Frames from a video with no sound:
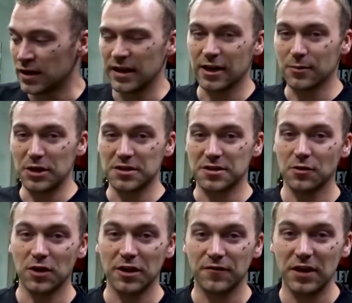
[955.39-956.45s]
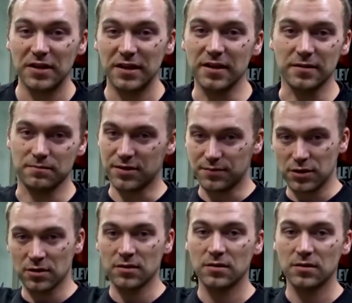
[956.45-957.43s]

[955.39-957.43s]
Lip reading: and I mean, so what if they did it?